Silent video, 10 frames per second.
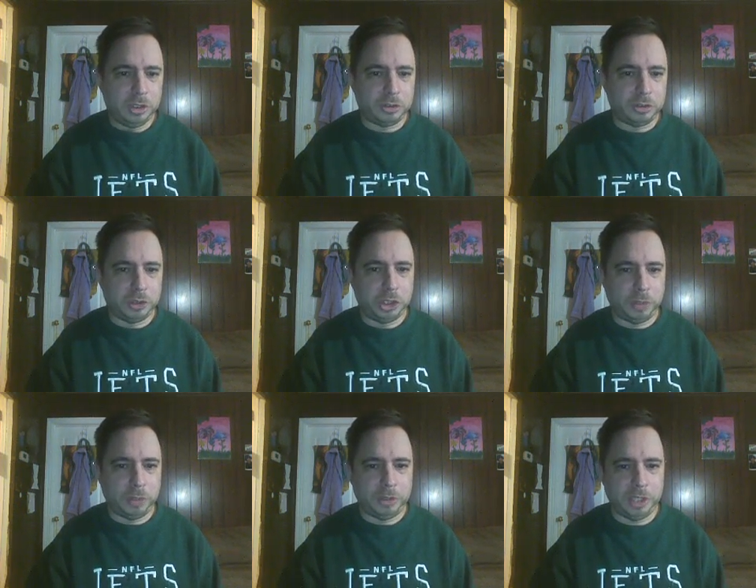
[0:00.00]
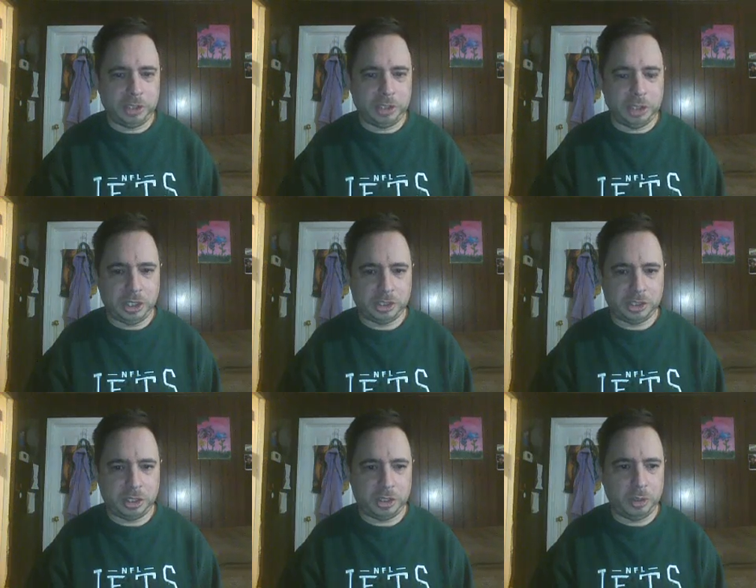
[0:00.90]
Looks for a German. Hit, she
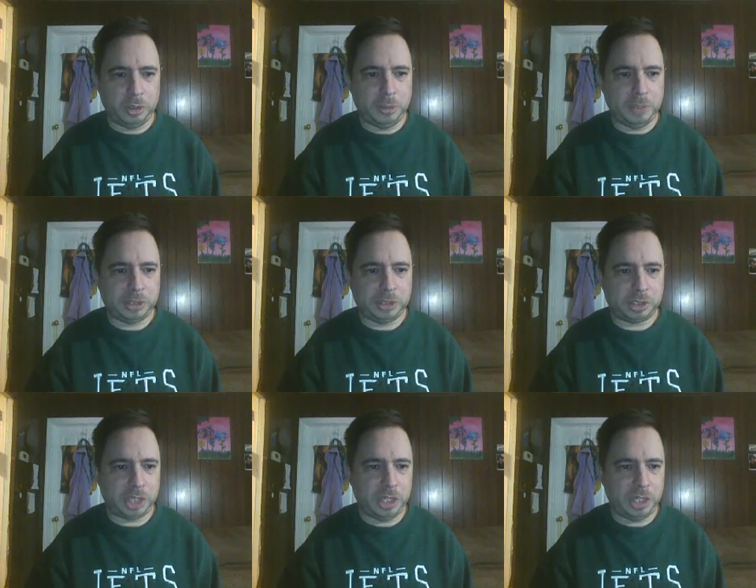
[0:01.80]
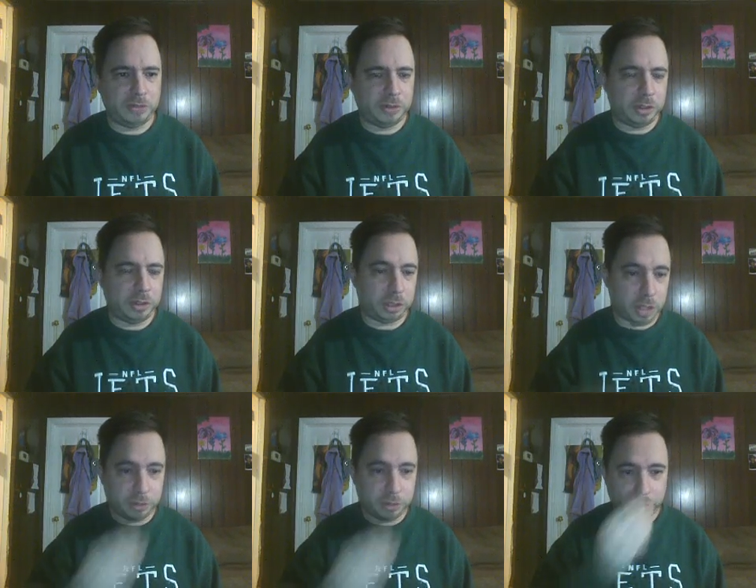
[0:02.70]
hits it and ODB makes the save on the
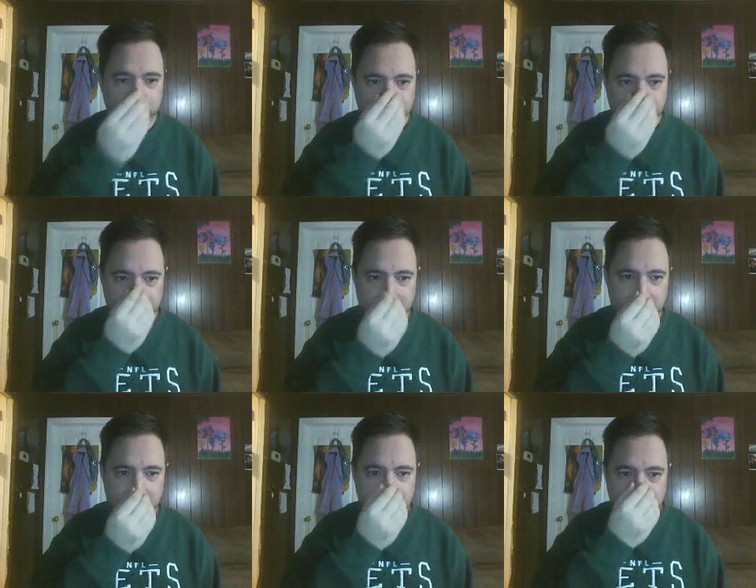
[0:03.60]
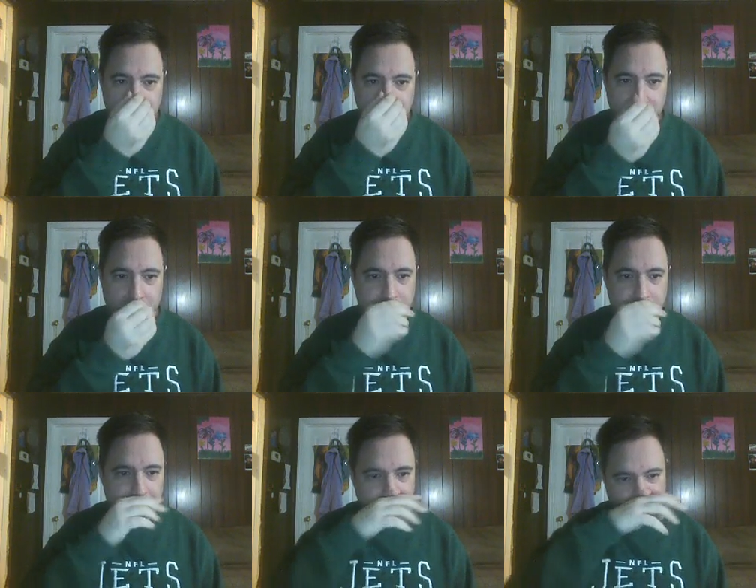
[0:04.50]
cover. Uh,
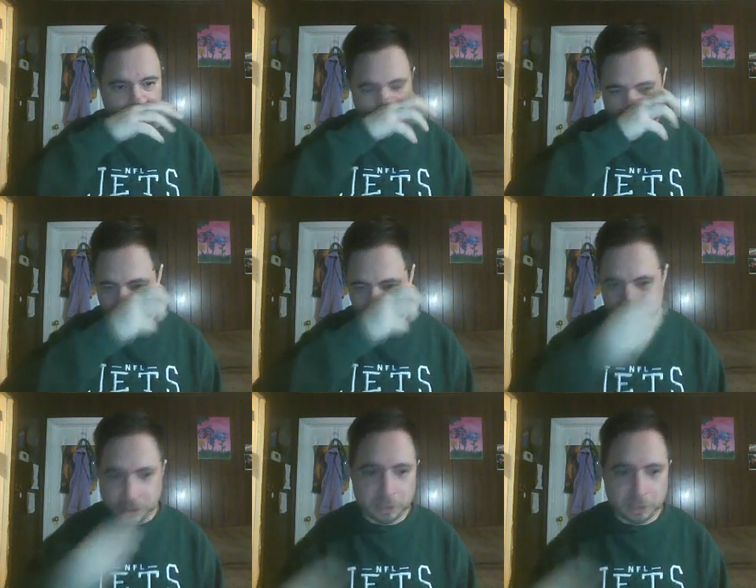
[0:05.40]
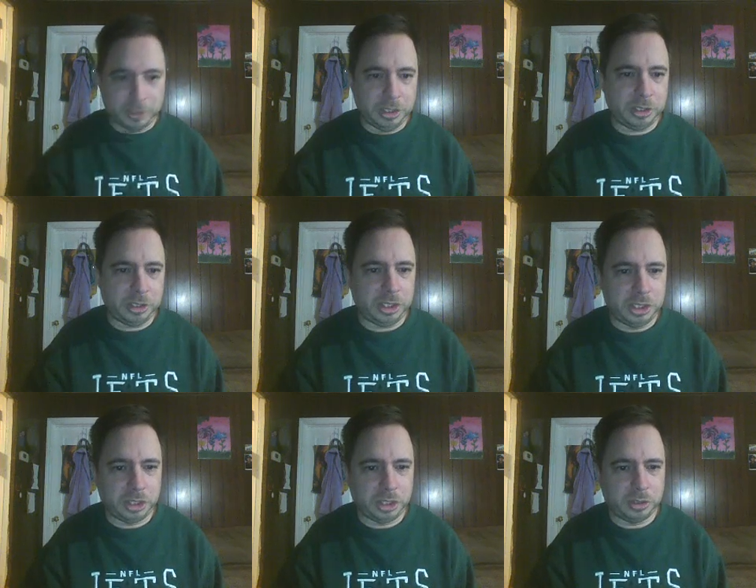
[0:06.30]
Biden sends them into
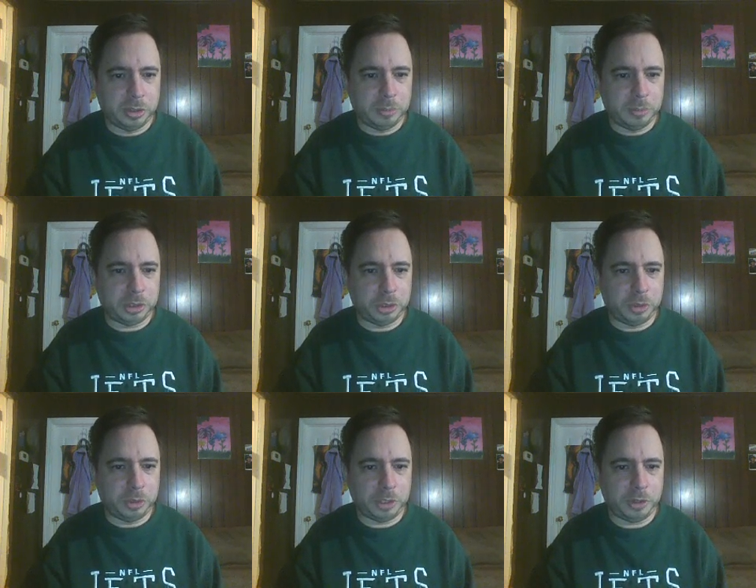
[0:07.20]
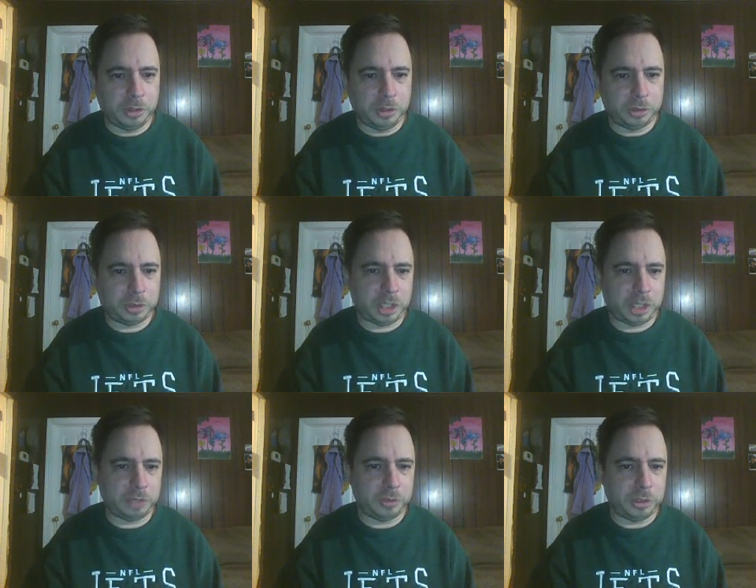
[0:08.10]
each other, but Jordynne cradles
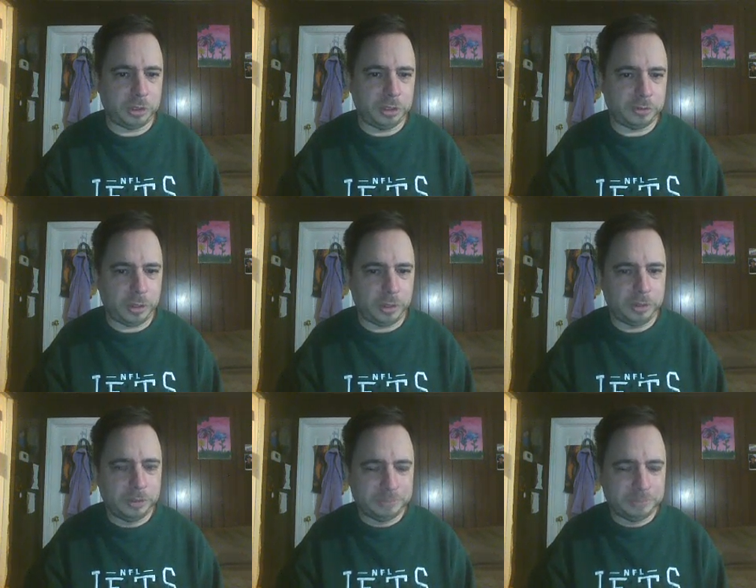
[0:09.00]
Taya for a near fall.